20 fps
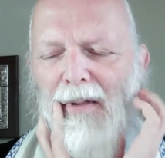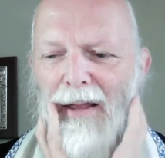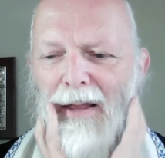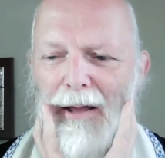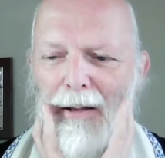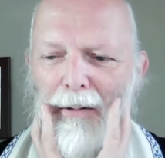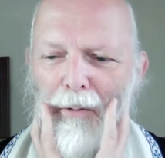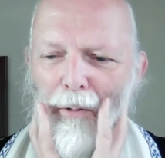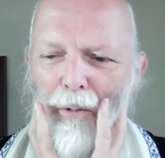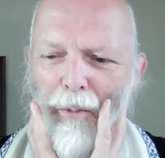
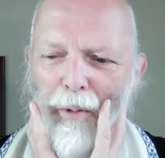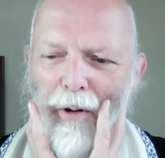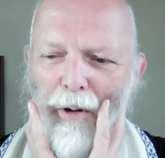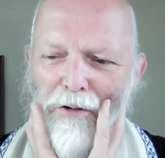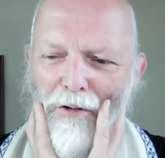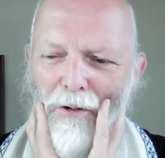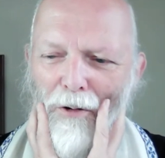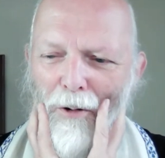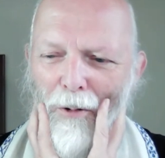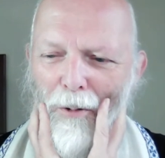I'm not quite
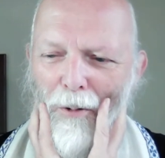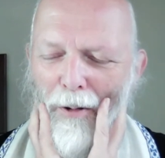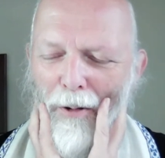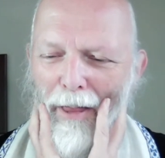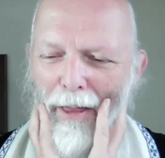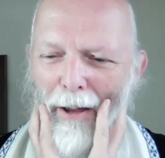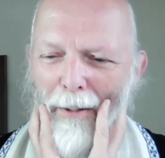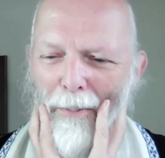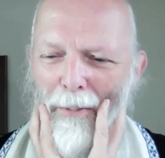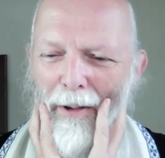sure what
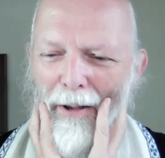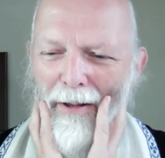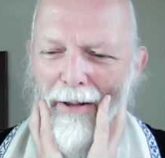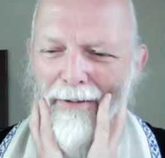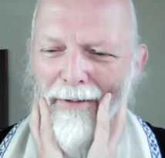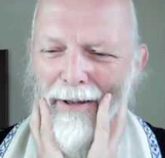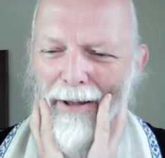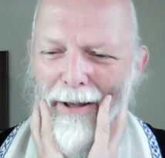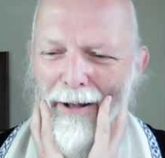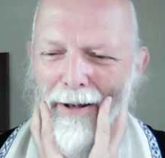that
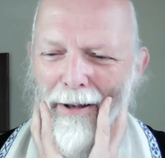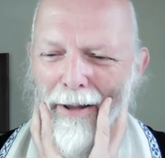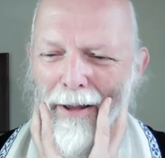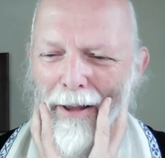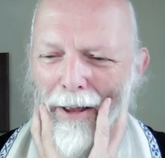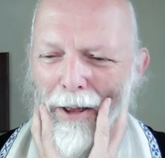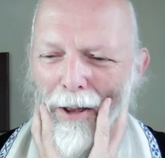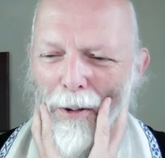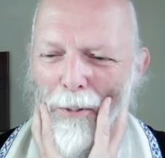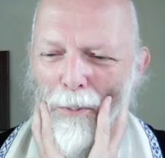means, Lynn.
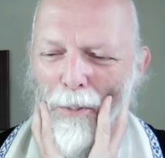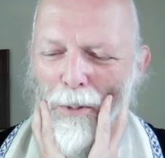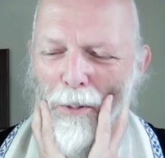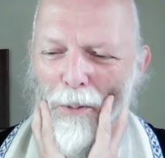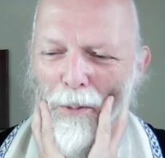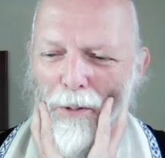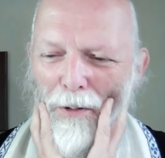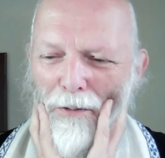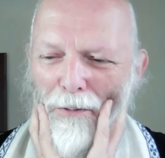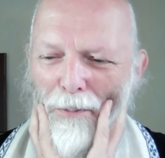Maybe you
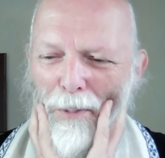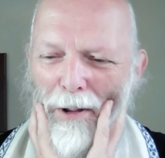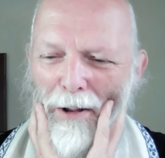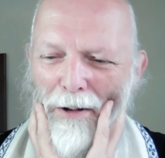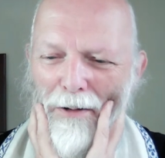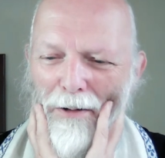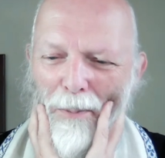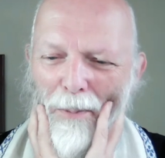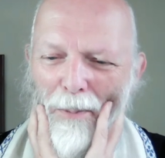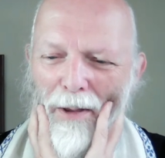can explain
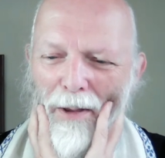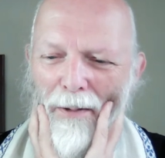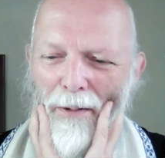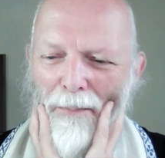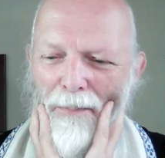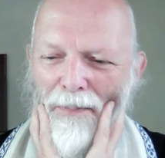to me.